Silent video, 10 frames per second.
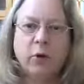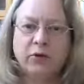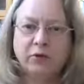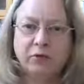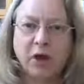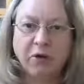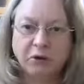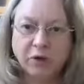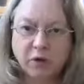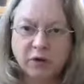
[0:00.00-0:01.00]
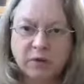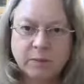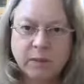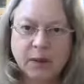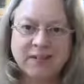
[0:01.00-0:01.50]
point of focus,
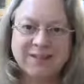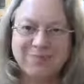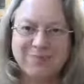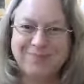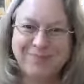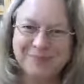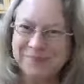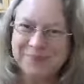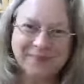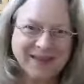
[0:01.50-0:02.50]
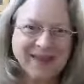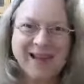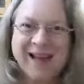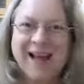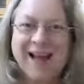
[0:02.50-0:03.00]
because
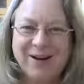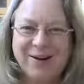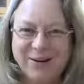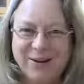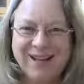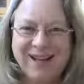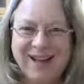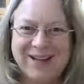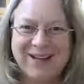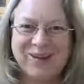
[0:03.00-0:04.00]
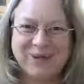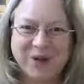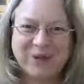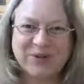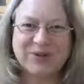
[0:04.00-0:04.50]
I really had to
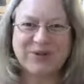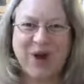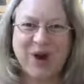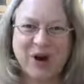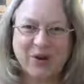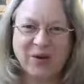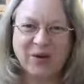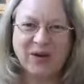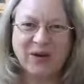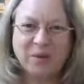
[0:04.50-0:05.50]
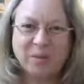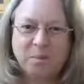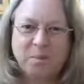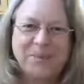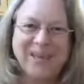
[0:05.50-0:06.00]
focus on
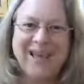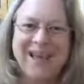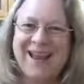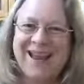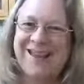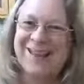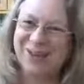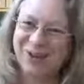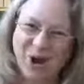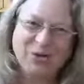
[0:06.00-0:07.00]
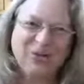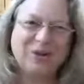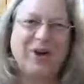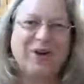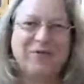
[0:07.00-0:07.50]
being the coach,
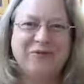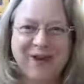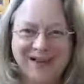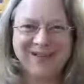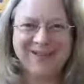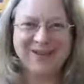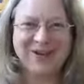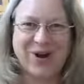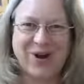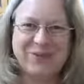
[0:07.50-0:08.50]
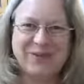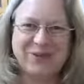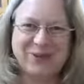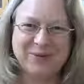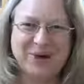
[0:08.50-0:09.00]
on finding the topic
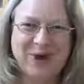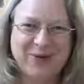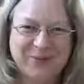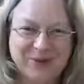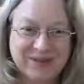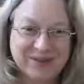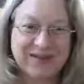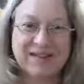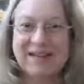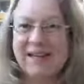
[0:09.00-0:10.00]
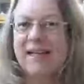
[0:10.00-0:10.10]
for the blog post, and